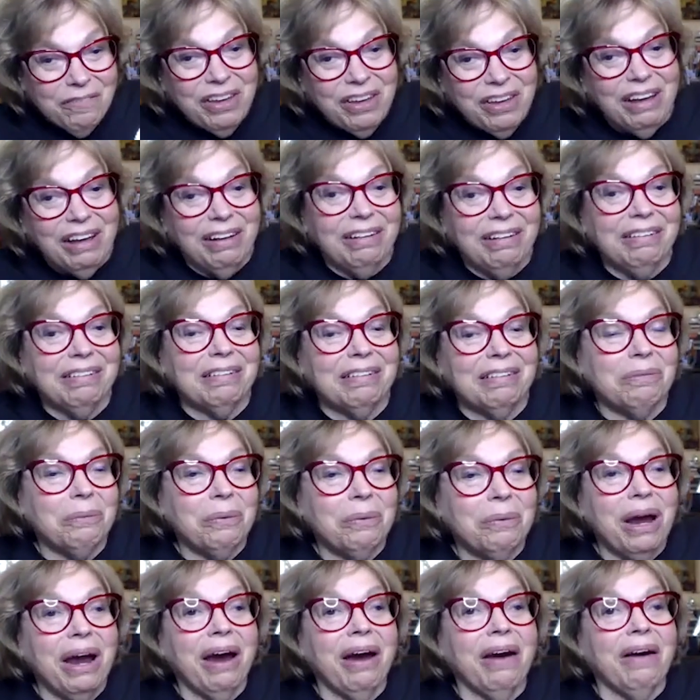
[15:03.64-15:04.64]
field
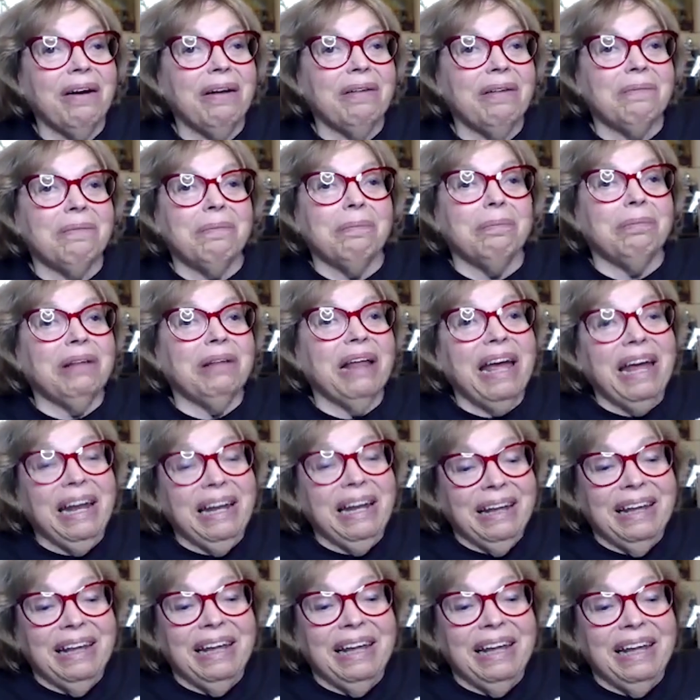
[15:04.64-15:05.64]
where
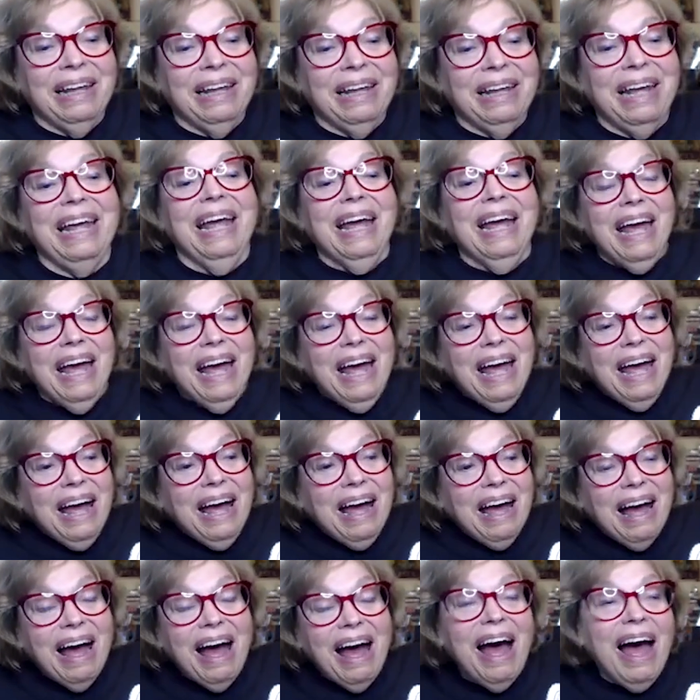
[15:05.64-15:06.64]
blatantly
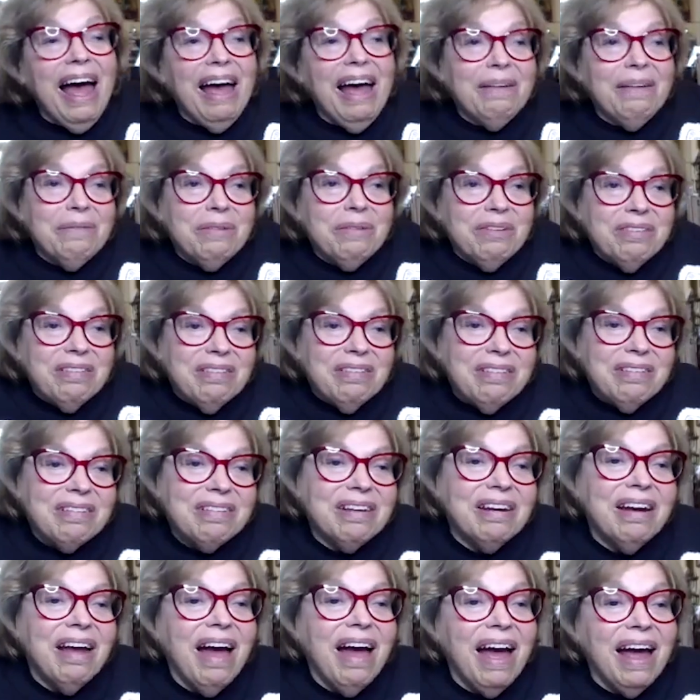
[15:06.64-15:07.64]
I was
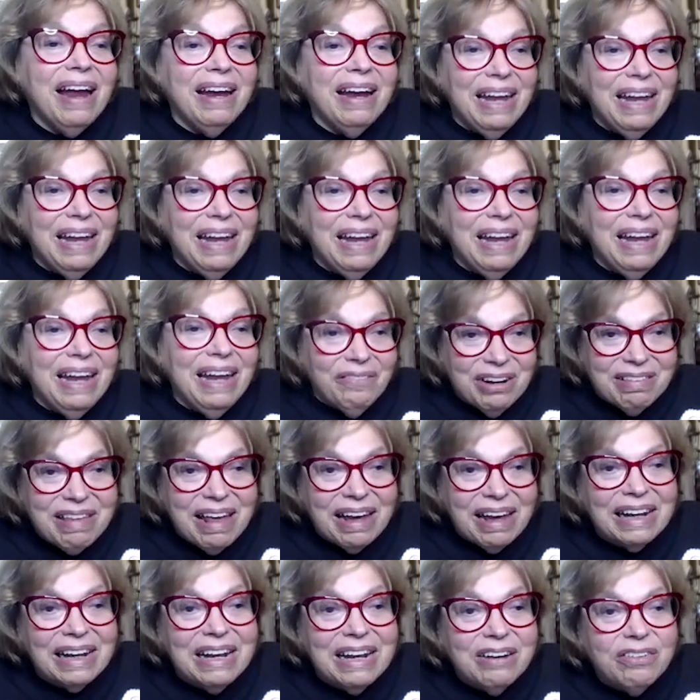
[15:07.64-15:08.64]
denied even
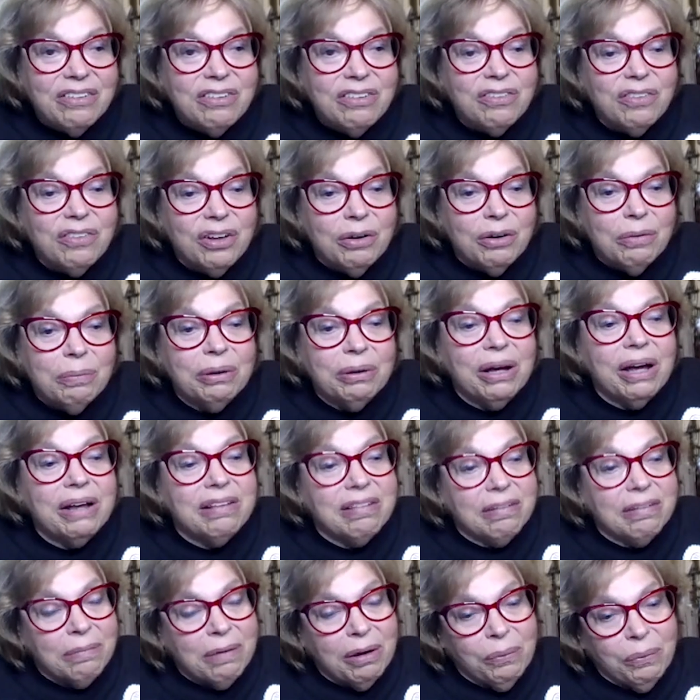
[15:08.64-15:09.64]
a second interview
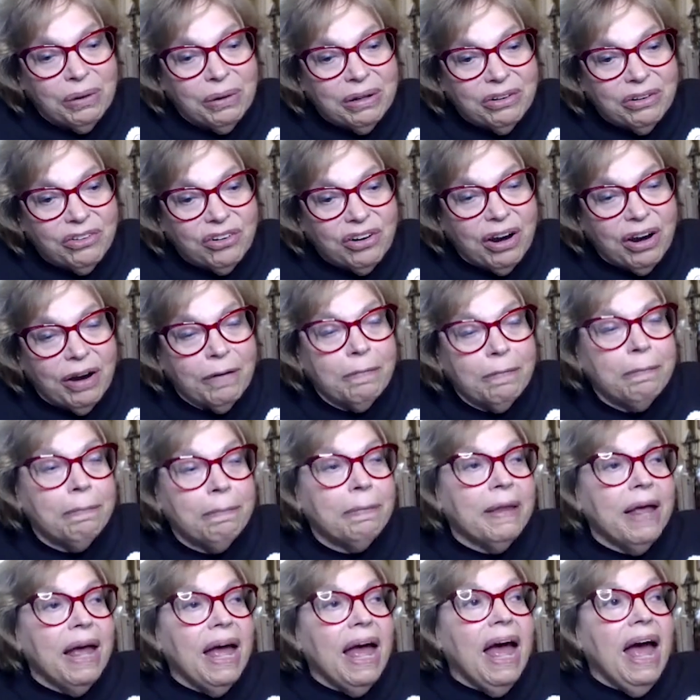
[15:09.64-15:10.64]
because of my wheelchair.
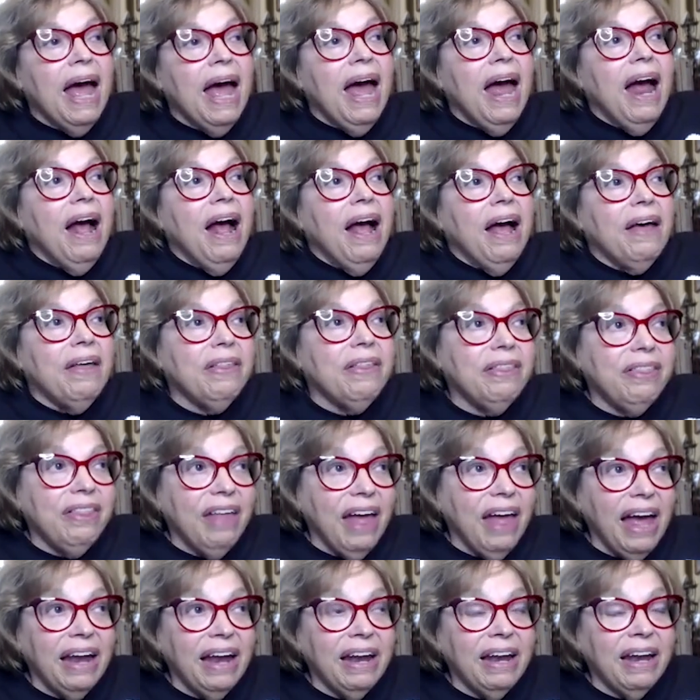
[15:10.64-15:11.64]

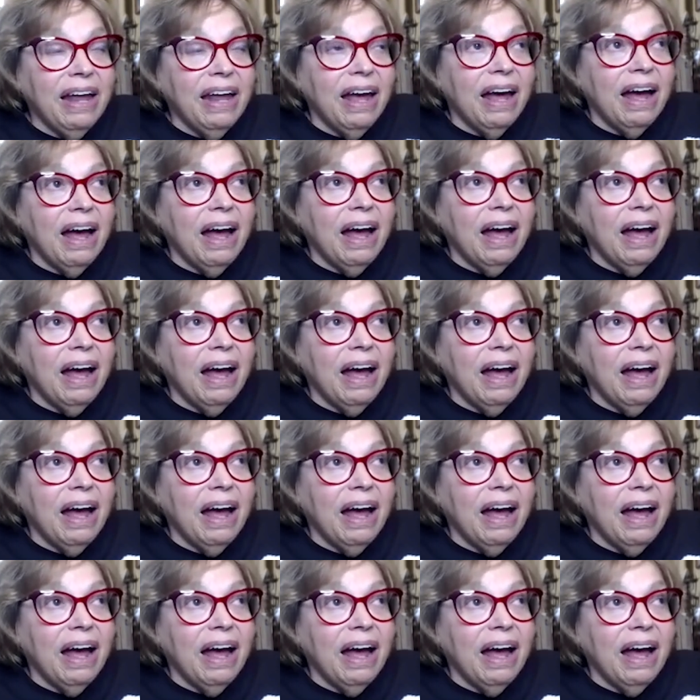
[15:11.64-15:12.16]
Then